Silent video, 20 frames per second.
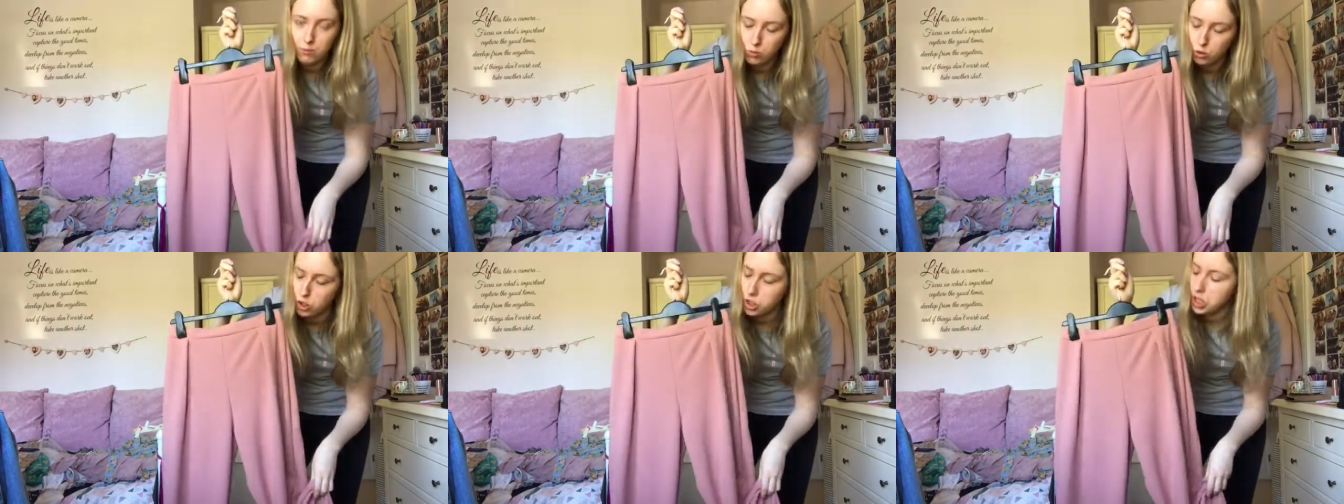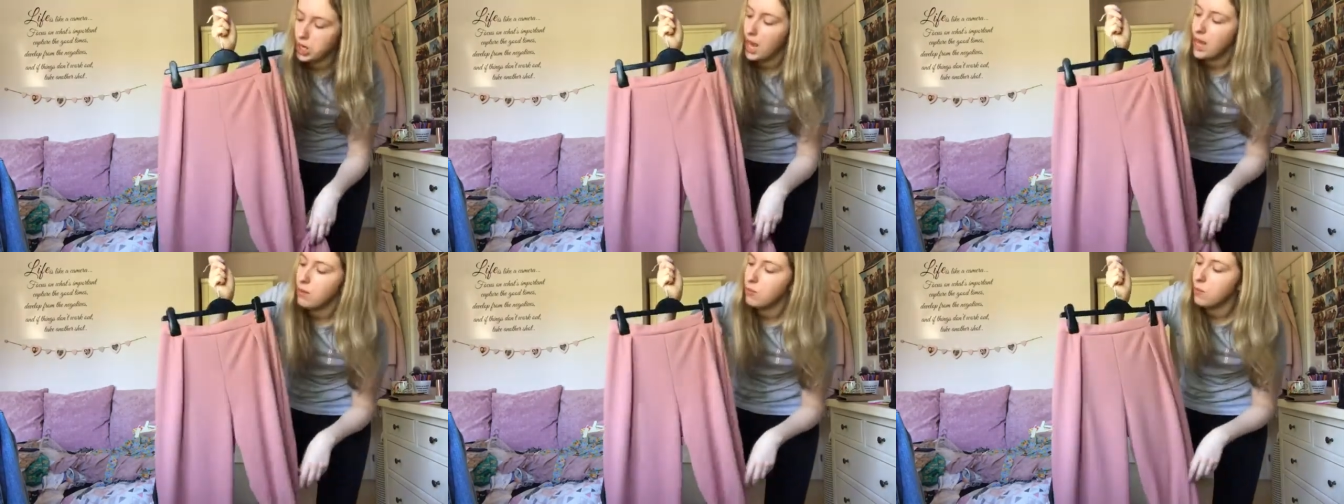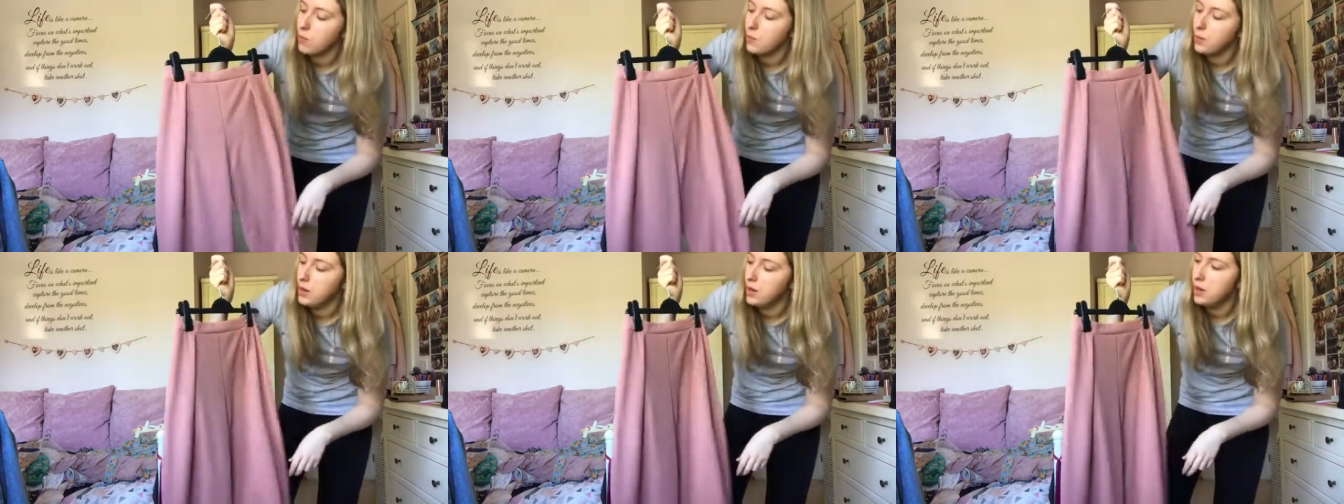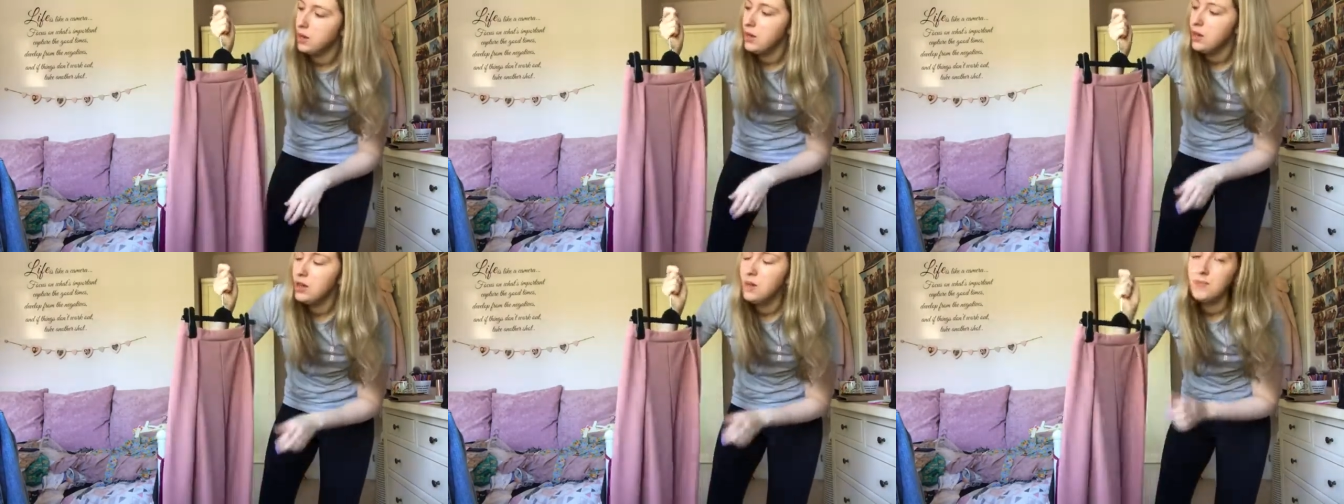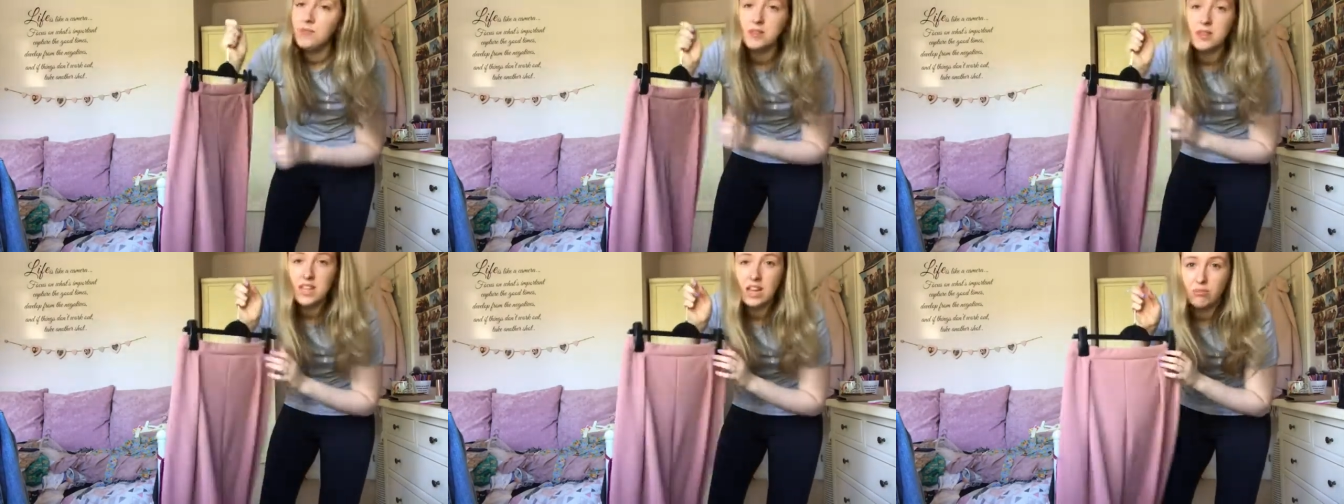more shape, but
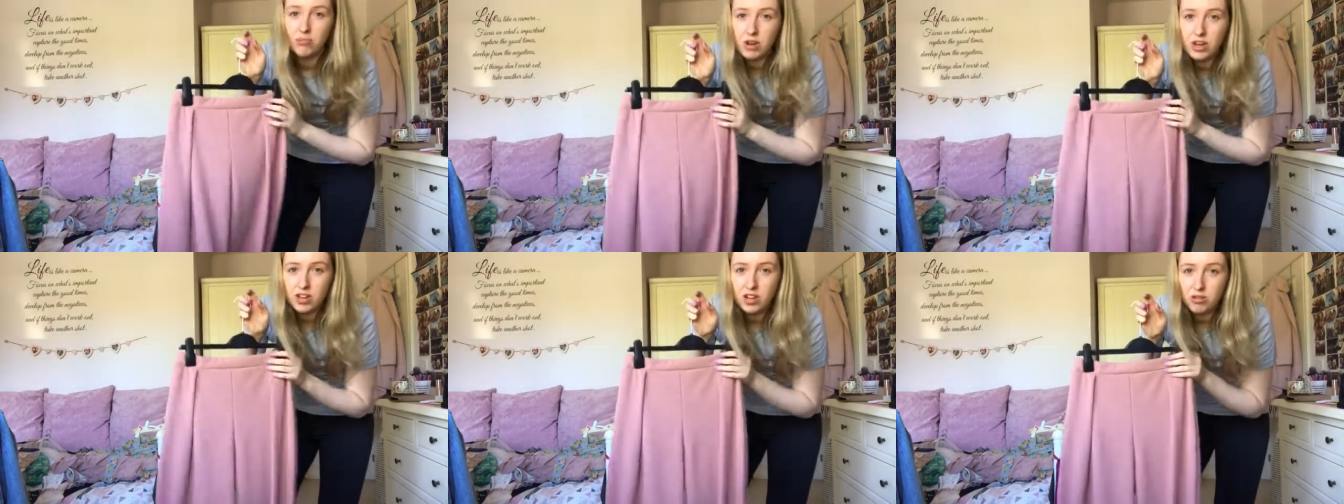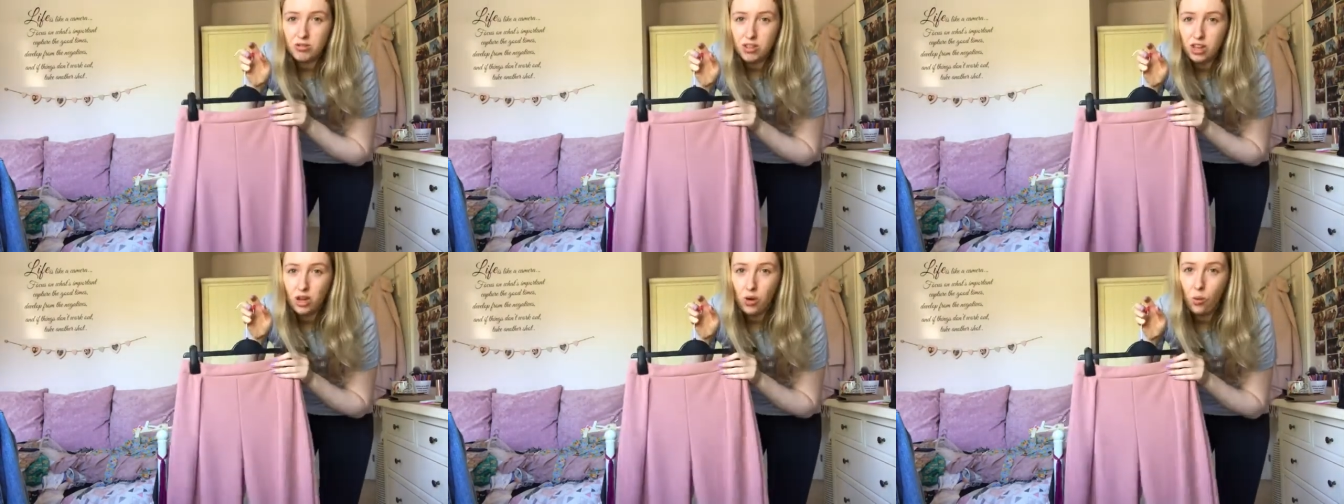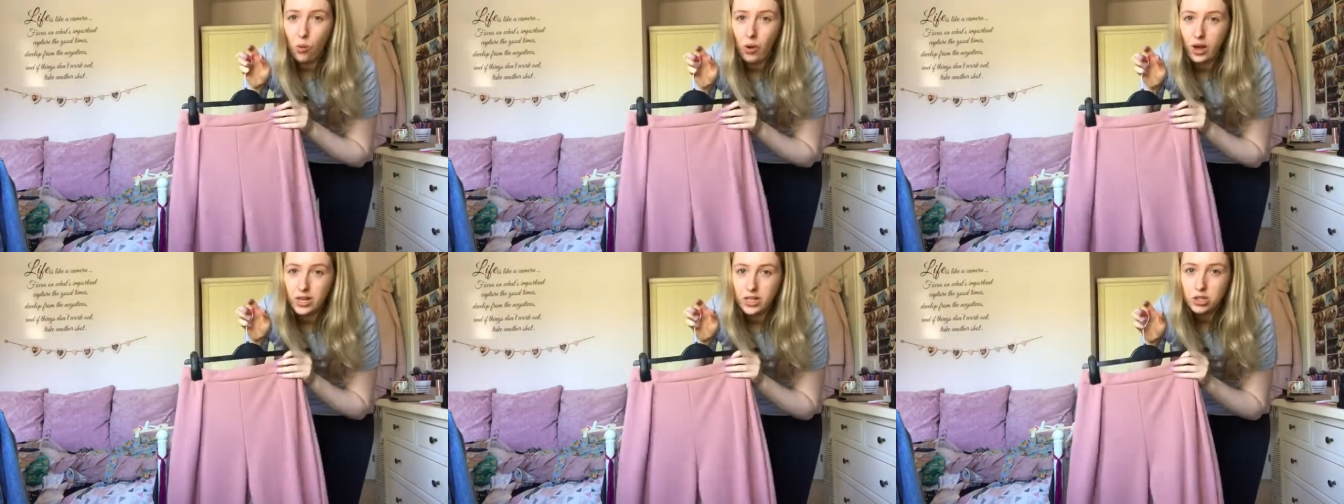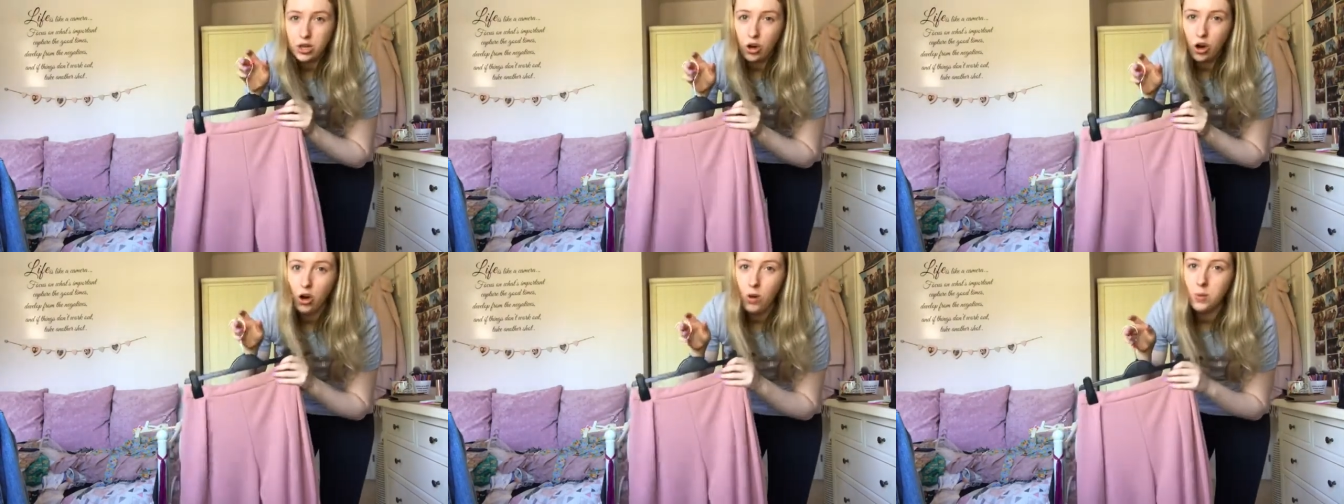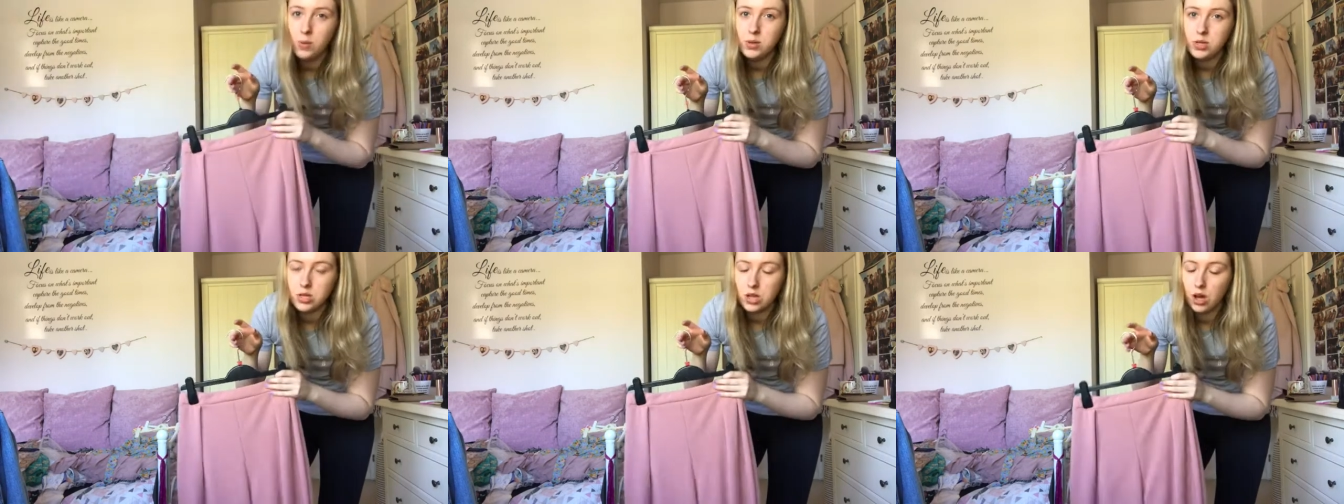they're really nice with like a white top,
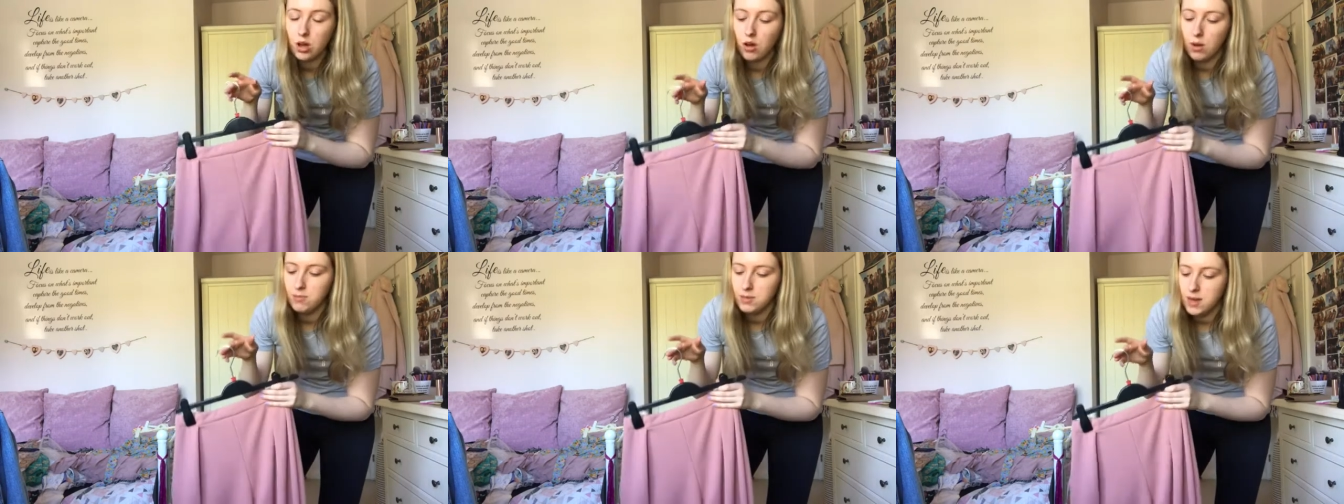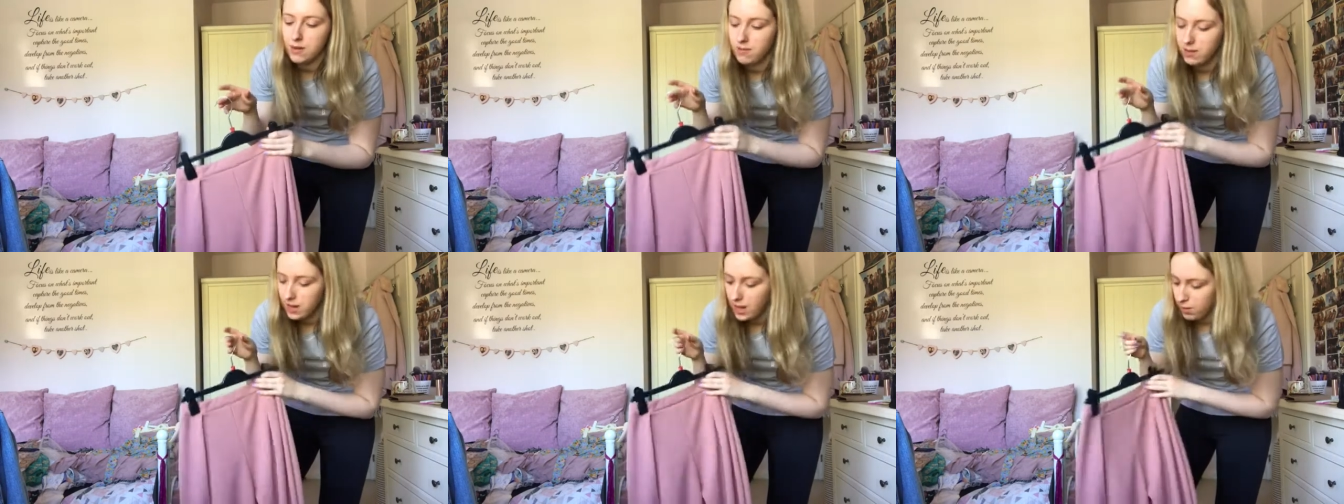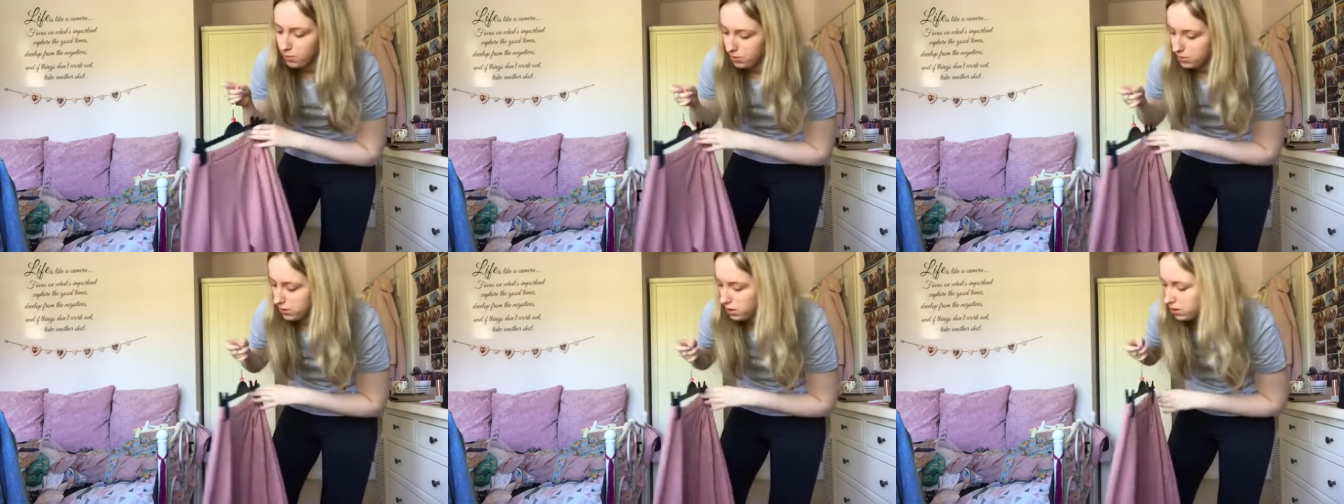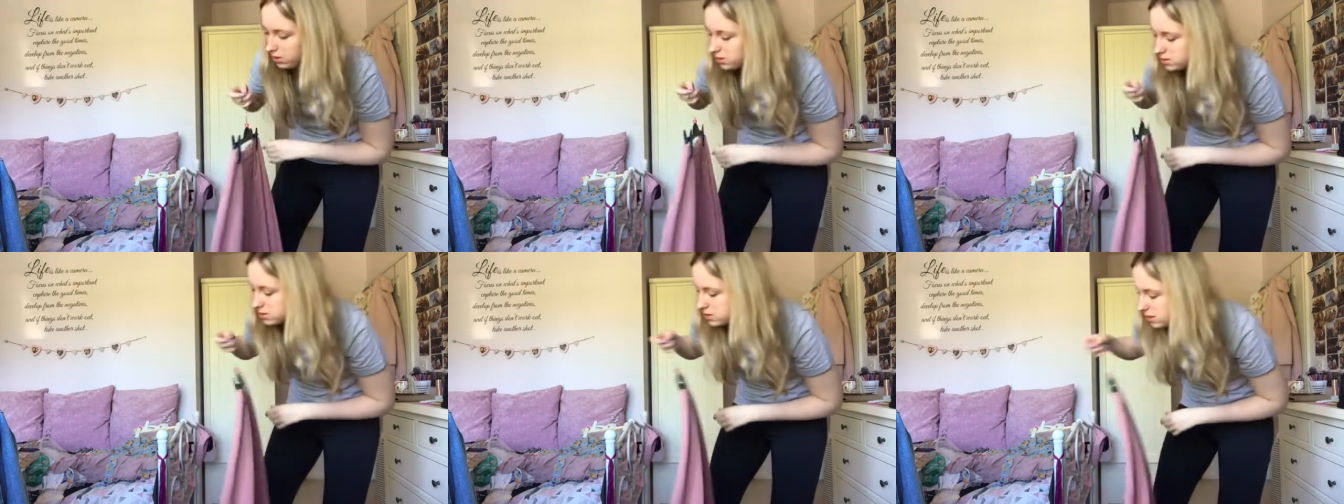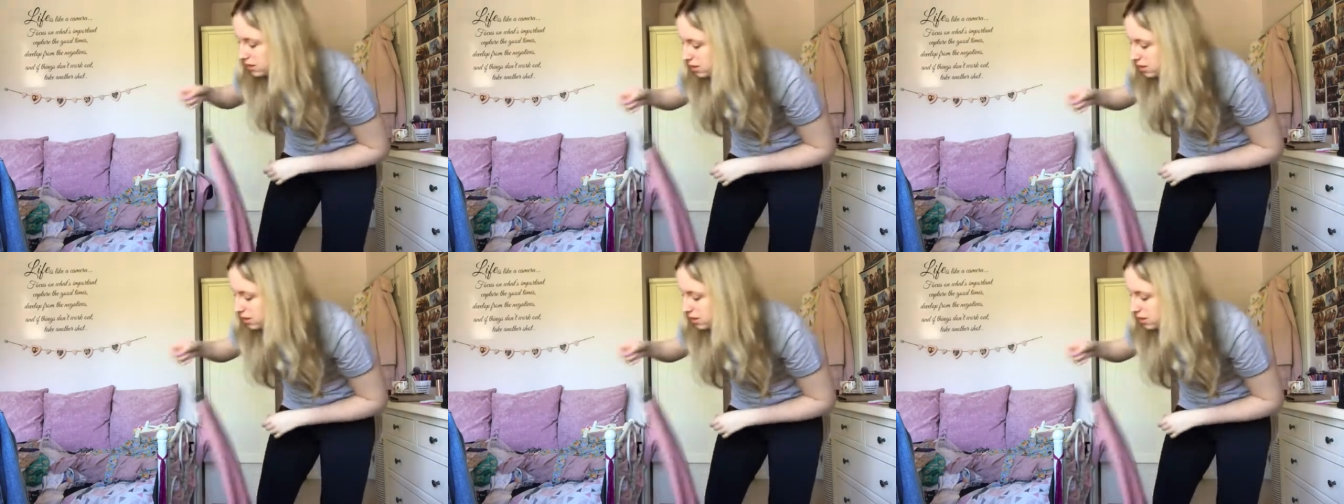so I'm definitely keeping those.